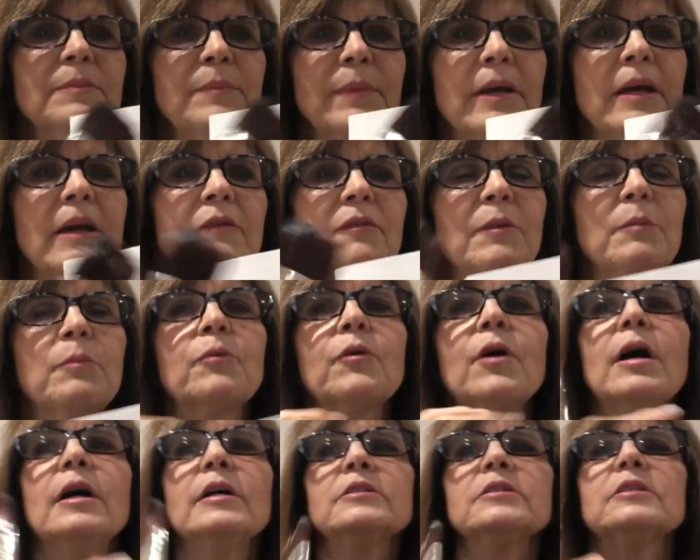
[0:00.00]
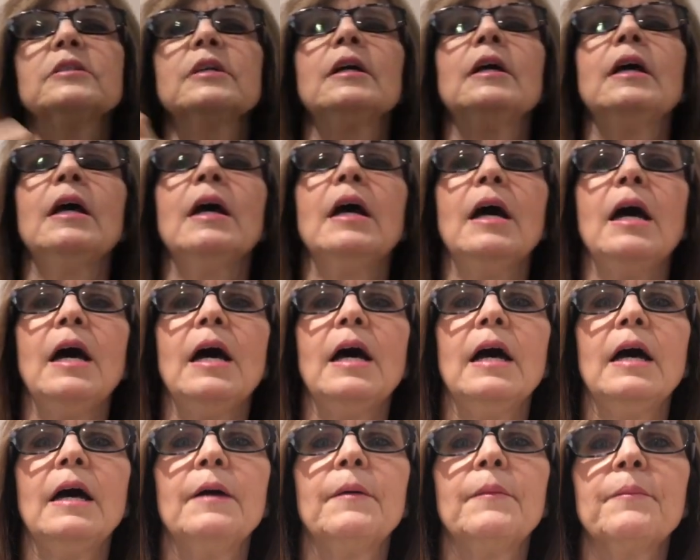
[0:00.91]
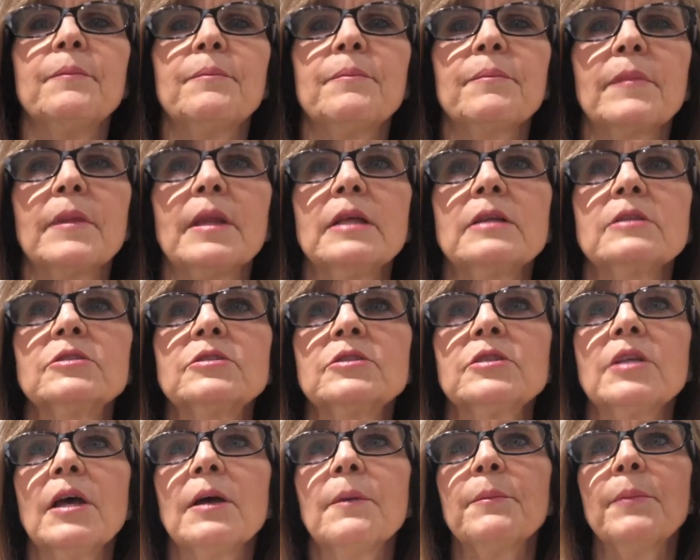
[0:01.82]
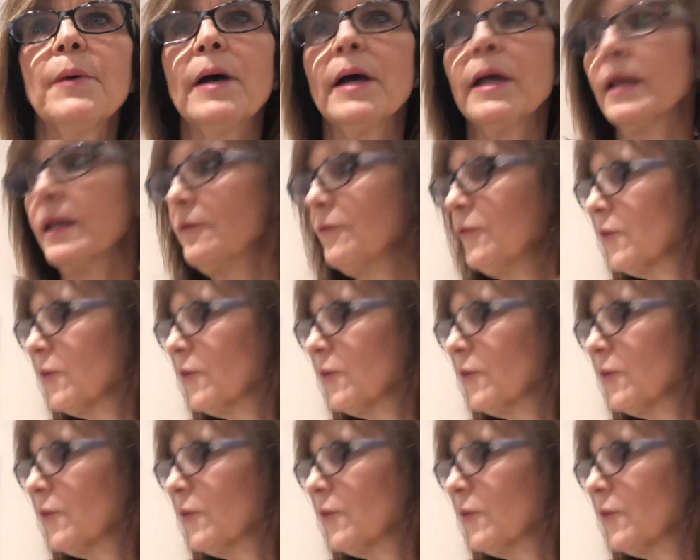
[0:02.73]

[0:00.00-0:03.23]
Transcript: big of a brush. Um, so, but if